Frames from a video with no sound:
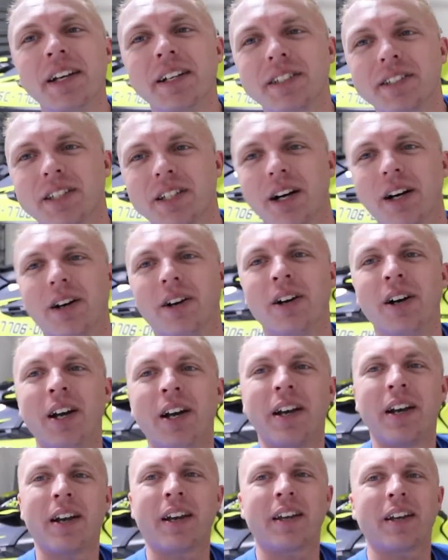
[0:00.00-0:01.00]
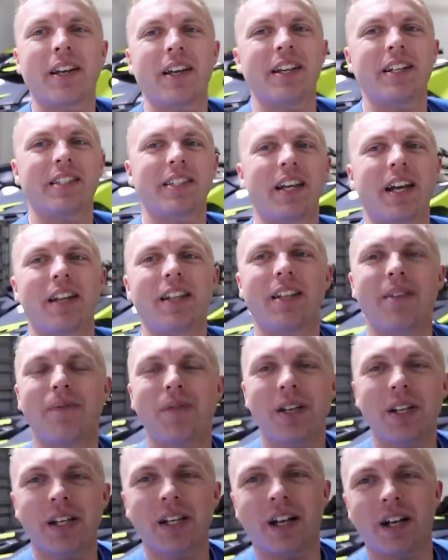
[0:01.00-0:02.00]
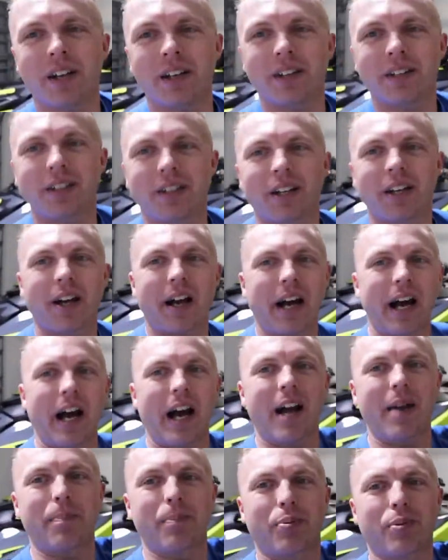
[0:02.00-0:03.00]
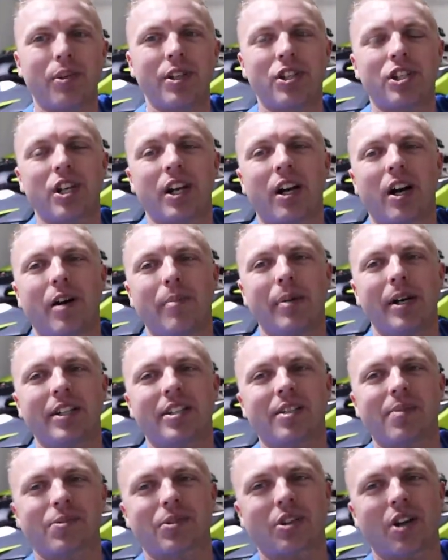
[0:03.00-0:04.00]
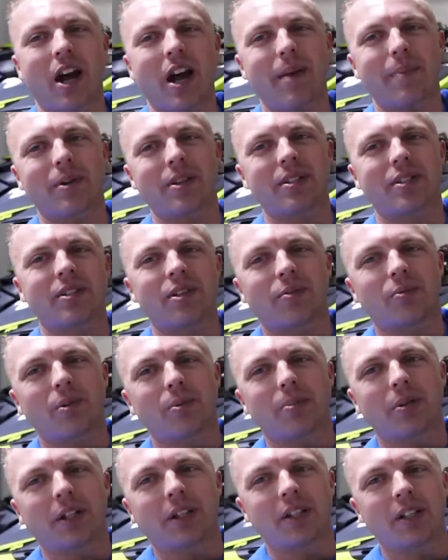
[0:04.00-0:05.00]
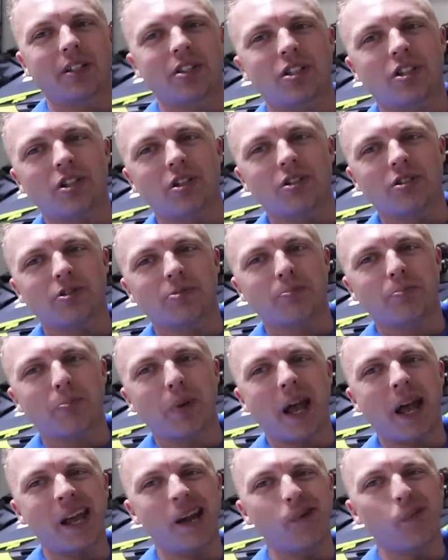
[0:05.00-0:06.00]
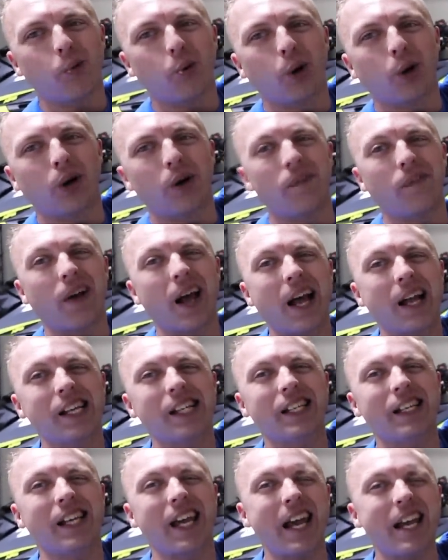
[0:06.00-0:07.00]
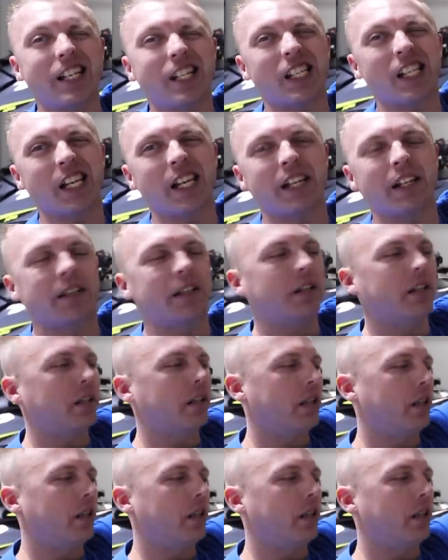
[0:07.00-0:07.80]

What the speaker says: So it's the end of the video. I appreciate all my subscribers. We're building this huge Beowulf nation.